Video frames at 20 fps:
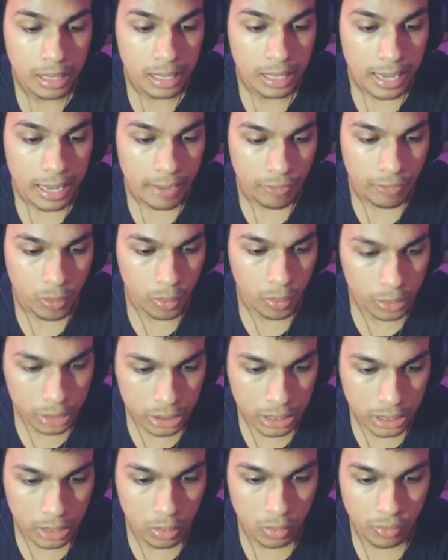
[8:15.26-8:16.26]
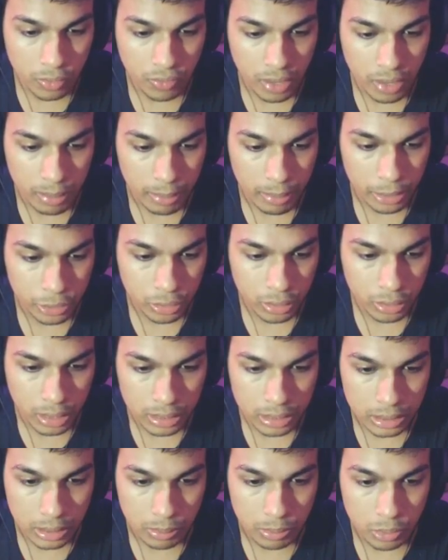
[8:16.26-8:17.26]
If you want to stay notified, make sure you guys
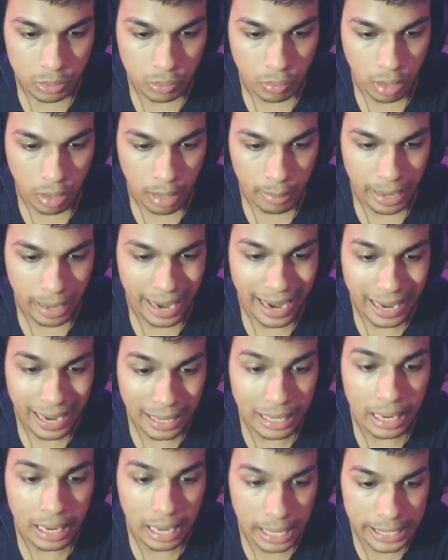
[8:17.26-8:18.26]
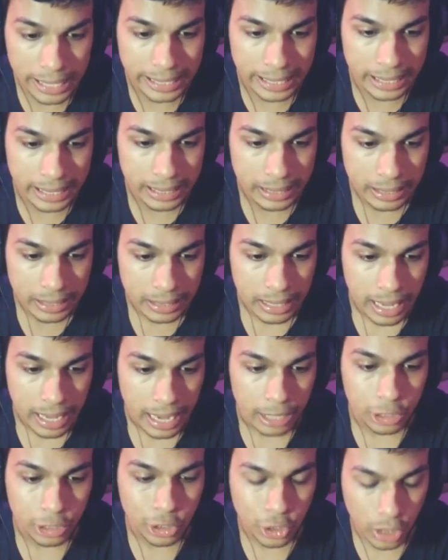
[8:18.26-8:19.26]
subscribe and like
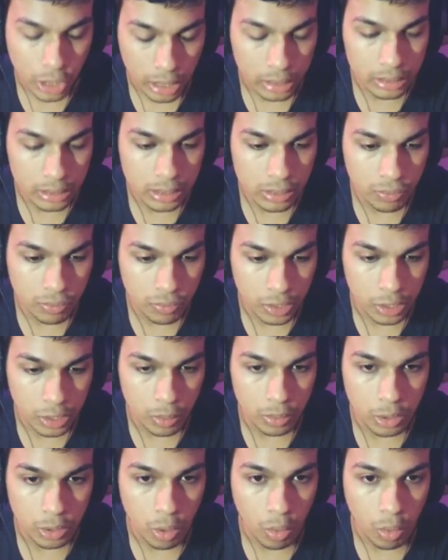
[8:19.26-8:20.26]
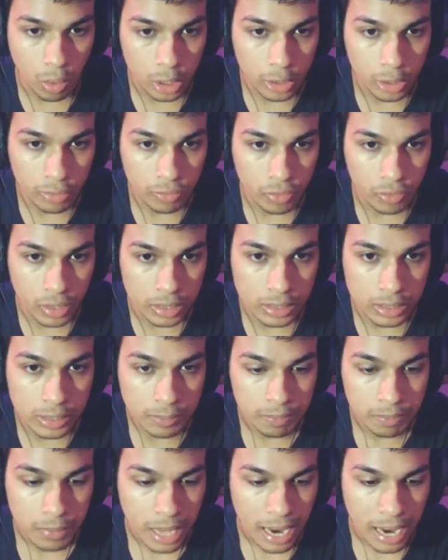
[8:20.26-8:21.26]
and share this video with all your friends.
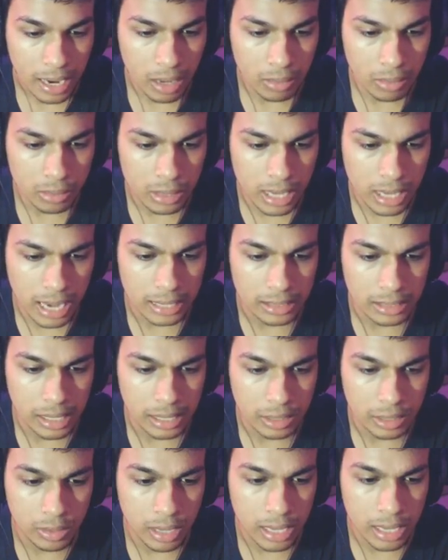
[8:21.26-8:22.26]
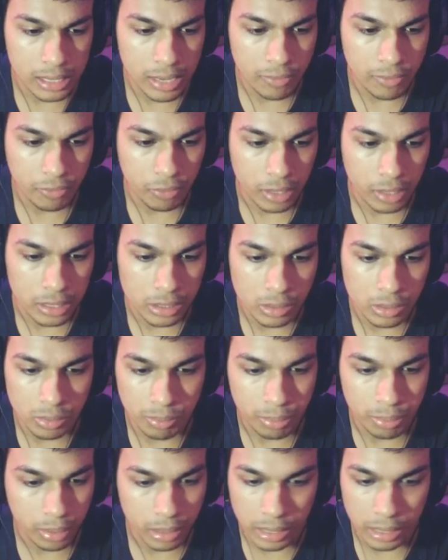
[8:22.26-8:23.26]
I know you guys, like, you guys have friends who
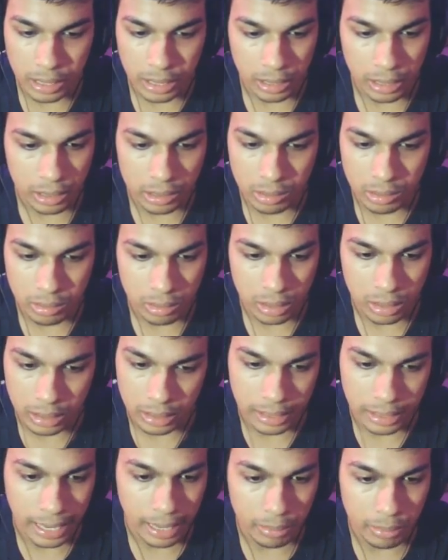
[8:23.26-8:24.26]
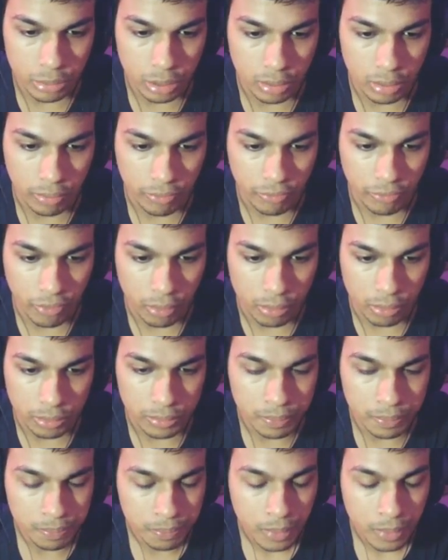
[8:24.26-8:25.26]
play, you know, like, games on their phone
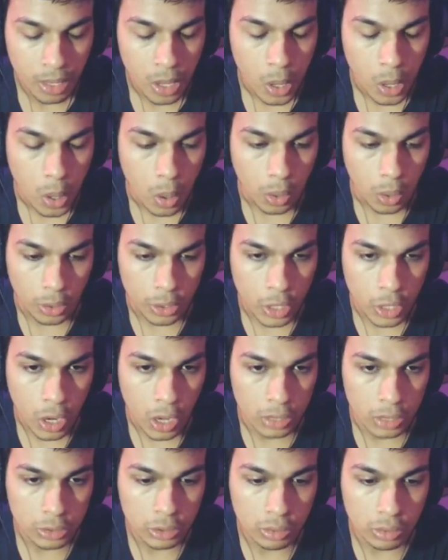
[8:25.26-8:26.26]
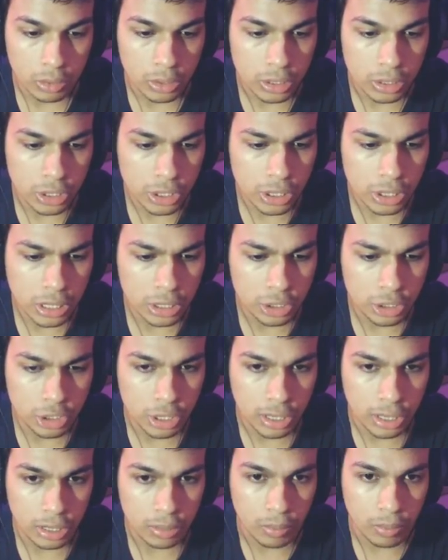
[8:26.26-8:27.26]
or console. You could just can
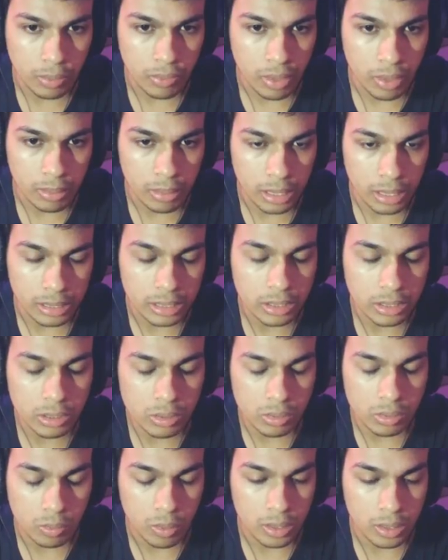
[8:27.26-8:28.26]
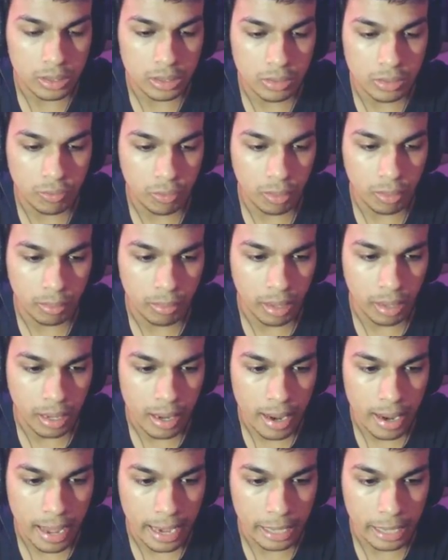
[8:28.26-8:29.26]
share it with them. Like, this one is from an
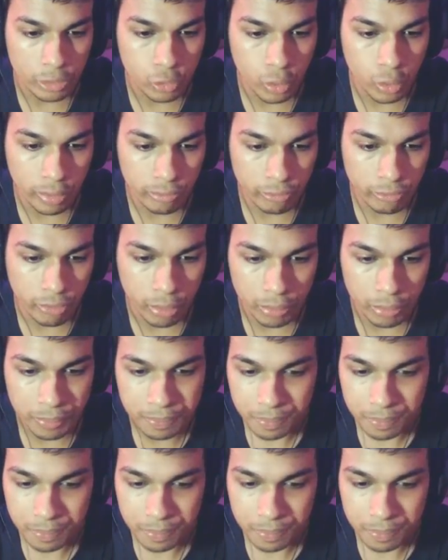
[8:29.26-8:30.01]
Android phone.